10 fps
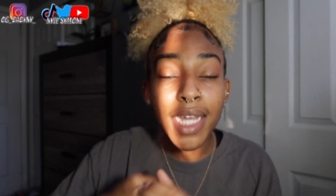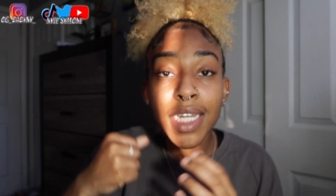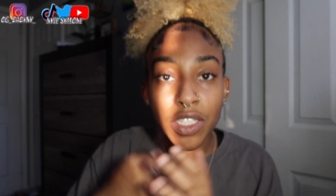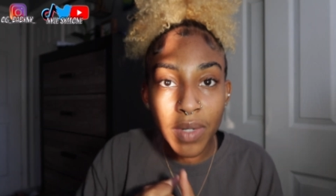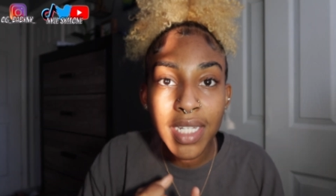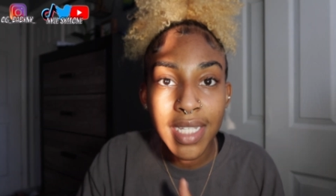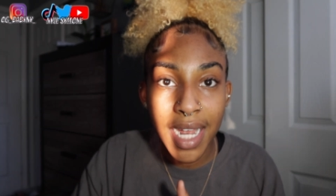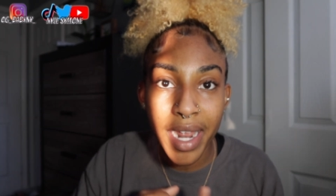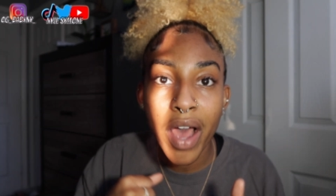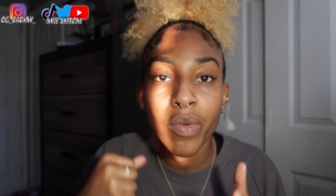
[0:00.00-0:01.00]
and that's what I
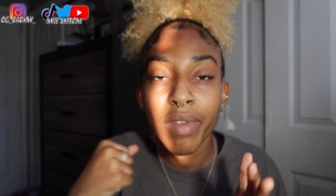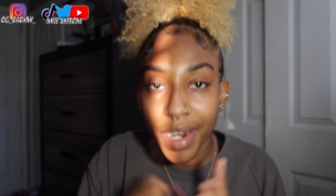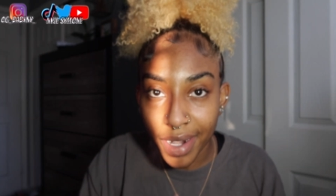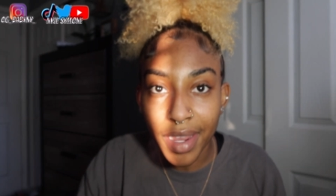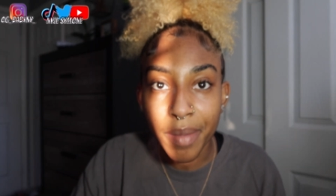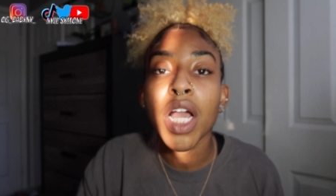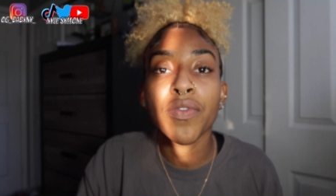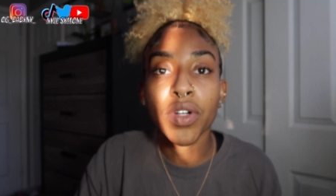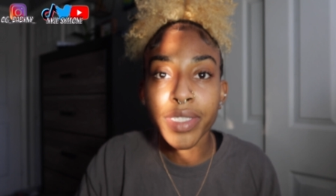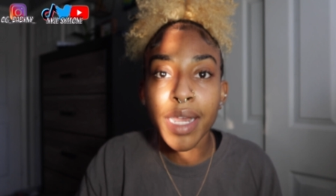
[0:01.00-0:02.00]
sat down and I did. I
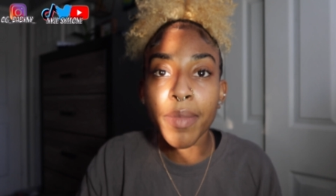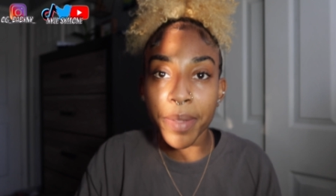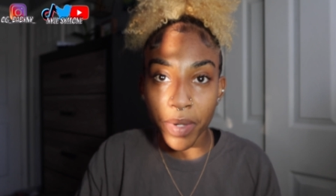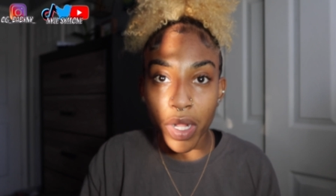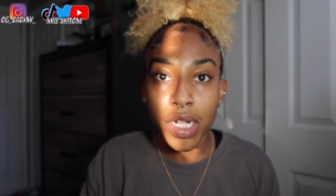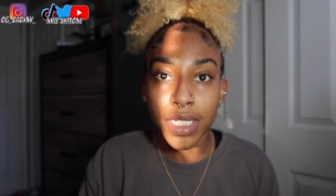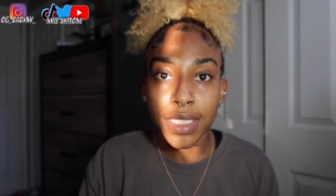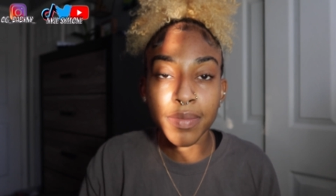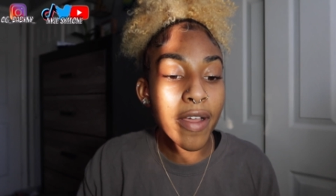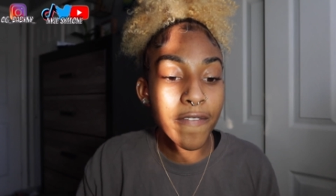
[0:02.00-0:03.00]
wrote down my
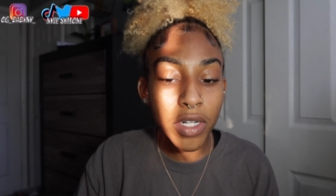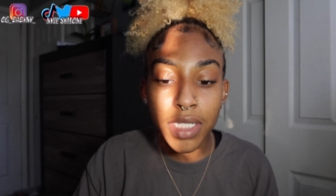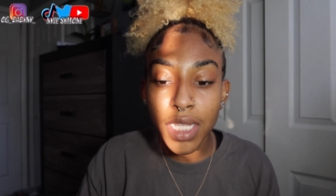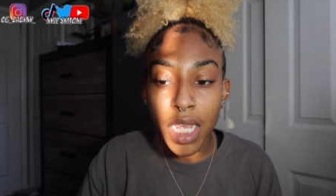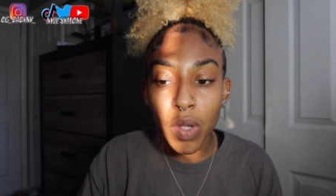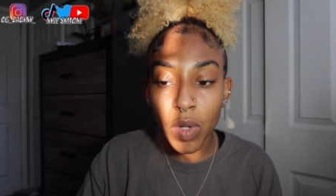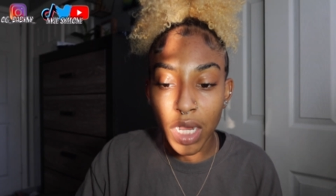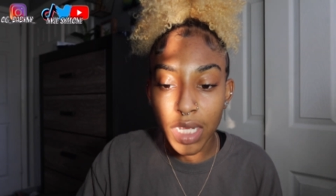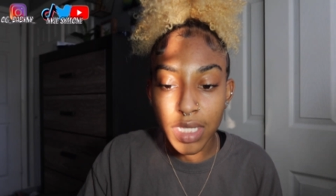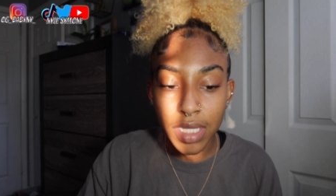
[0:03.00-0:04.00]
priorities. My first thing
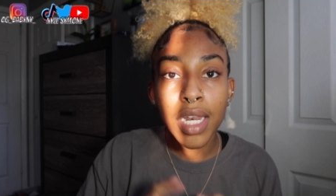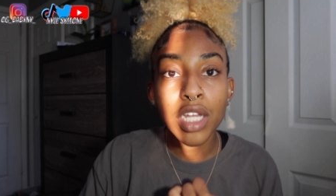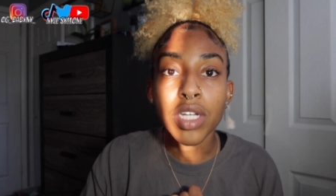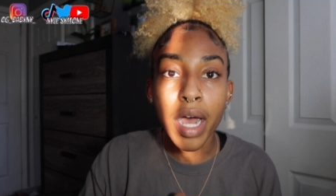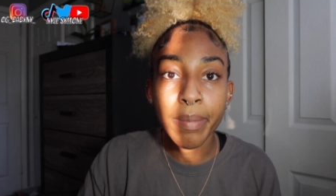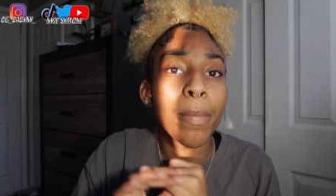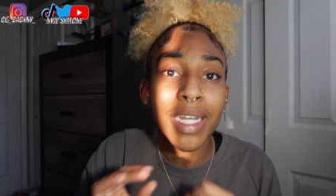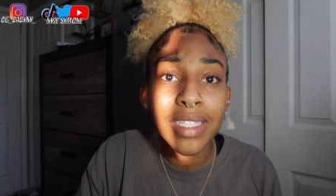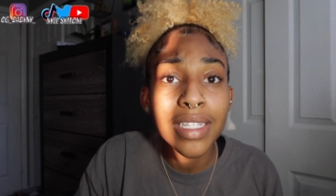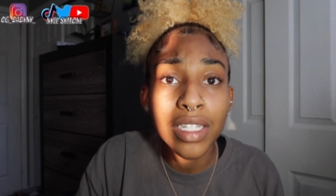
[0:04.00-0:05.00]
was getting a job. The
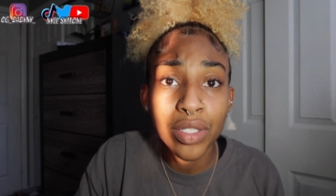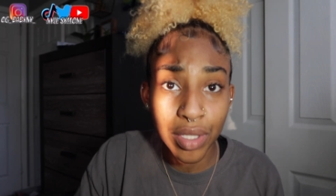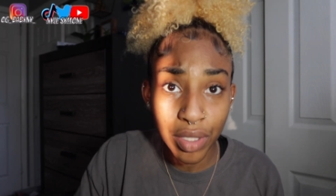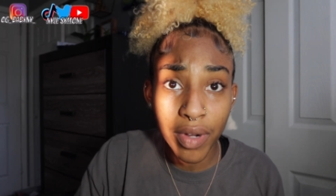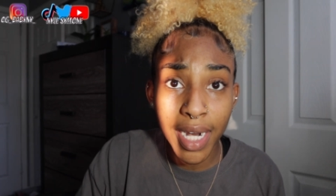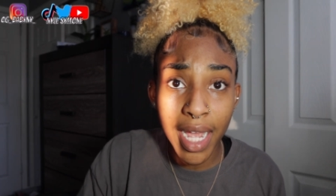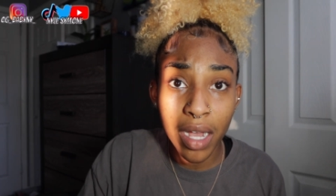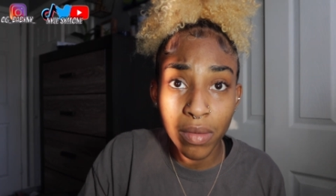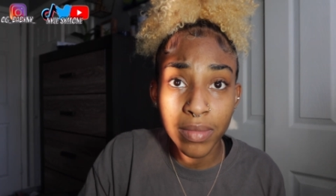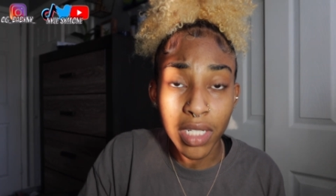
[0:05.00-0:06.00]
best thing that you can do right now
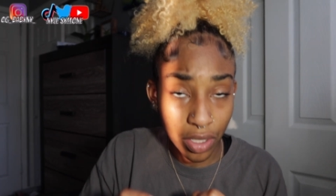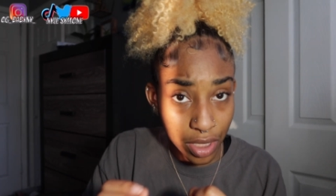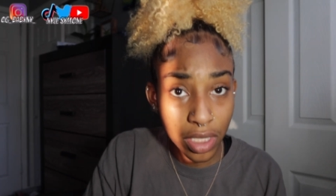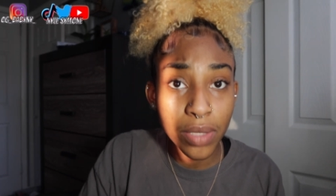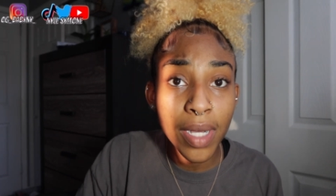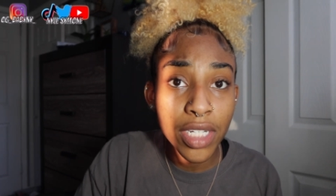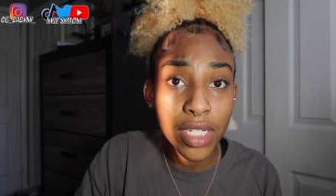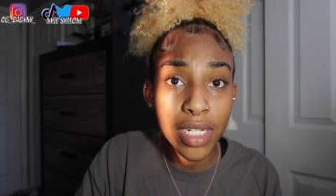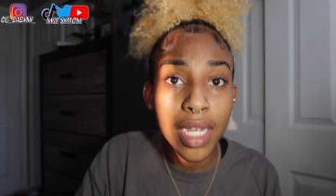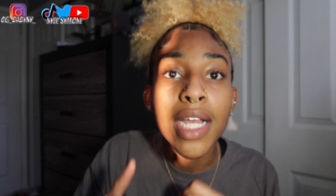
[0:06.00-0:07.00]
in your
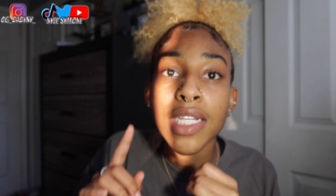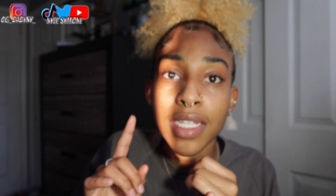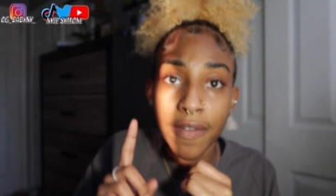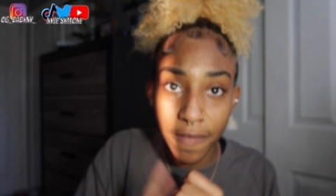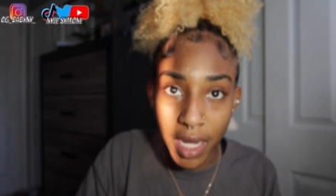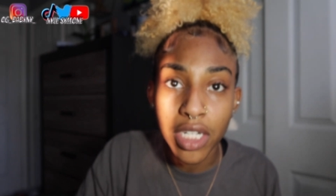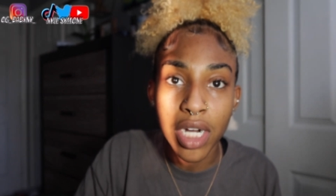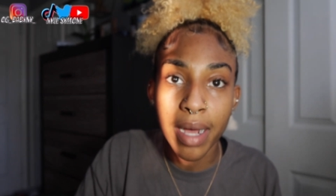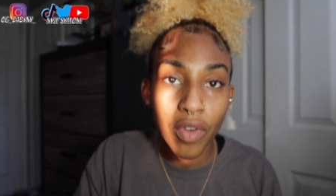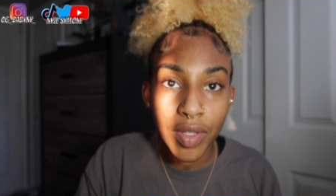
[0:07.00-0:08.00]
situation is find a
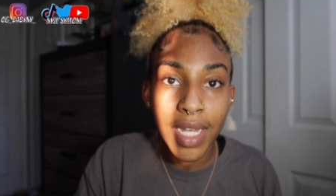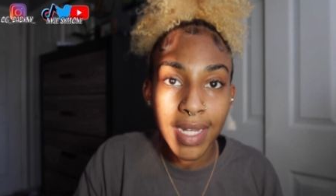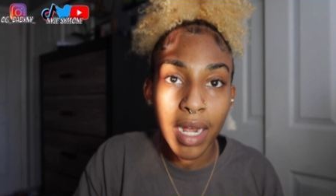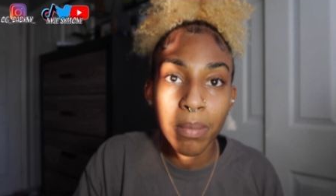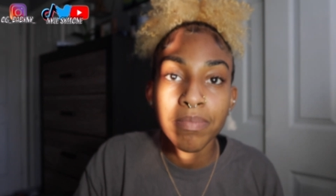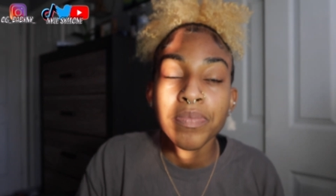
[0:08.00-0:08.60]
job. Wrote that down.